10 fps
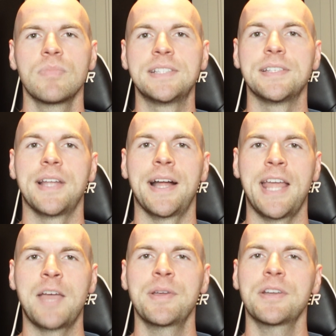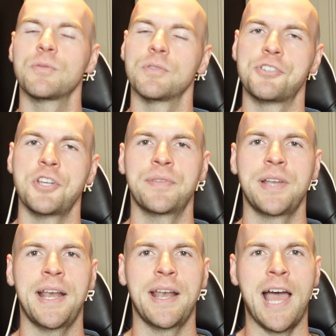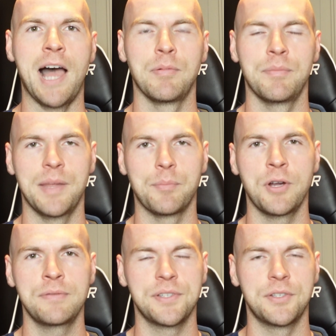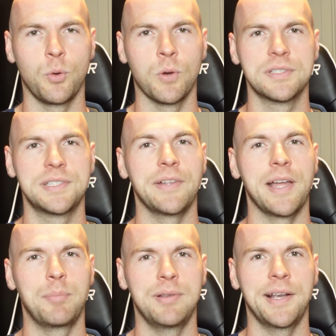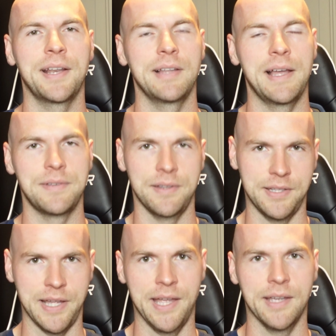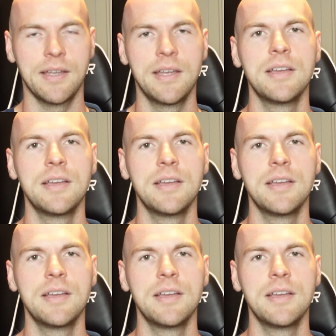It's a dynamic, rejuvenated album that proves the Doors still had plenty left in the tank.